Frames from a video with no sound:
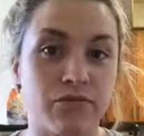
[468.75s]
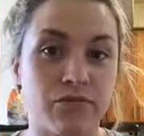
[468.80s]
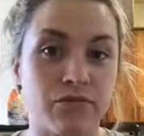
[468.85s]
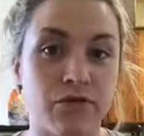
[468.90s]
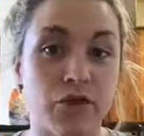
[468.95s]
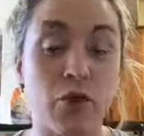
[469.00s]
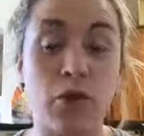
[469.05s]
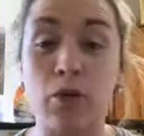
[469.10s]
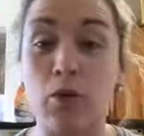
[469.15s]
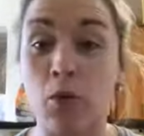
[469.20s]

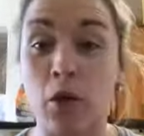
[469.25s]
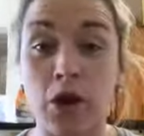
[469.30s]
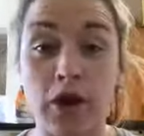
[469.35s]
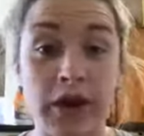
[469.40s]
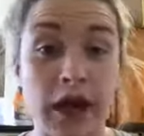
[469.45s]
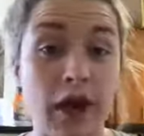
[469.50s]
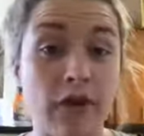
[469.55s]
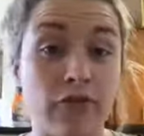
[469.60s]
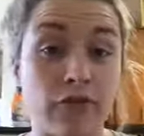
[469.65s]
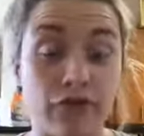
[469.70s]
you can work
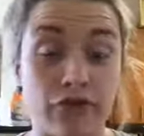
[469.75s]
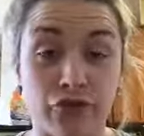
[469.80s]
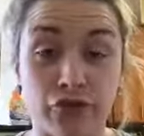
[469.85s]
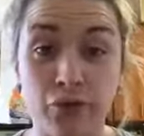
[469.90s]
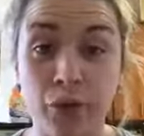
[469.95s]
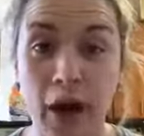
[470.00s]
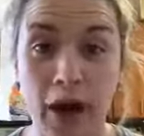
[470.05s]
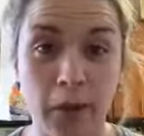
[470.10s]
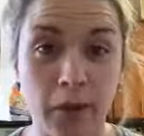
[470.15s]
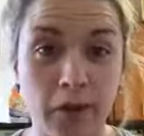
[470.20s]
out for
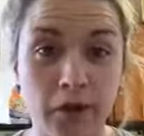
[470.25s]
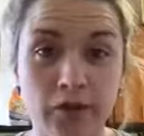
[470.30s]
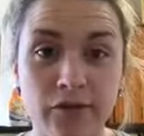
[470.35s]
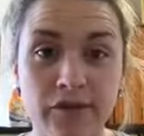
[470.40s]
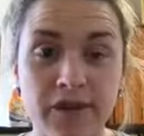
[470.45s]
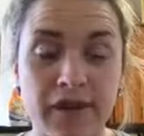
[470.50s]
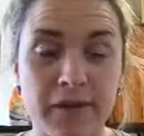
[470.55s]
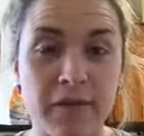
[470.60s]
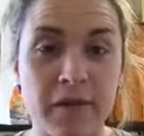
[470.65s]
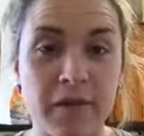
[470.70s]
two
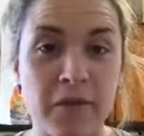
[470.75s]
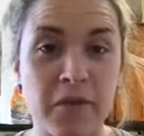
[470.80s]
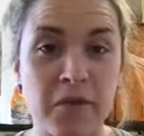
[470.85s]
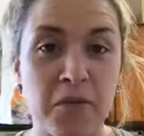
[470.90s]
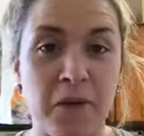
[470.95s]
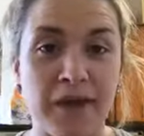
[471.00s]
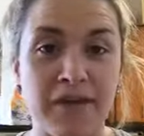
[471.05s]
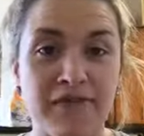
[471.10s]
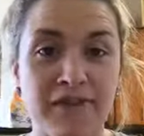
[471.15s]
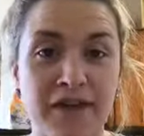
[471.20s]
hours and maybe you
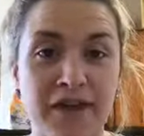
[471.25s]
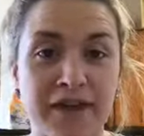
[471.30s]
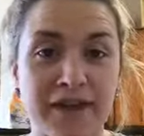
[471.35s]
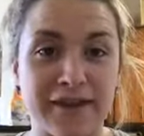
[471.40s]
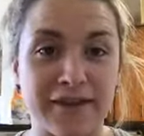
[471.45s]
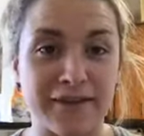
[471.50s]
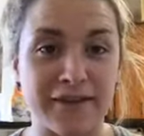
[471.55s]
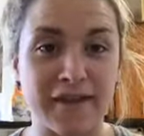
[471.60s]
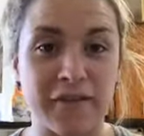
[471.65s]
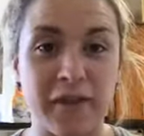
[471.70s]
might feel like
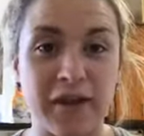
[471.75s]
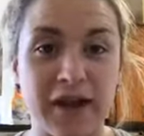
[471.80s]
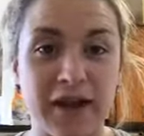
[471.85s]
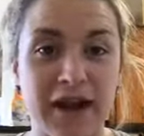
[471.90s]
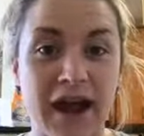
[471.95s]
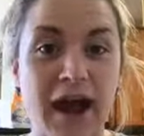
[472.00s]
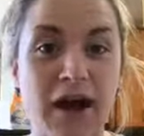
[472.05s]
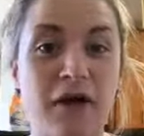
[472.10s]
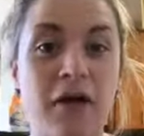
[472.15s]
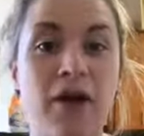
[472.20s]
you sweat it
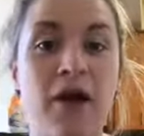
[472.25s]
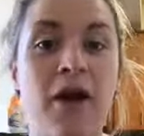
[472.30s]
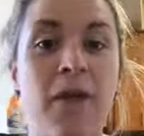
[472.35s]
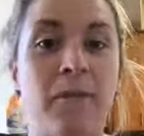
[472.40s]
out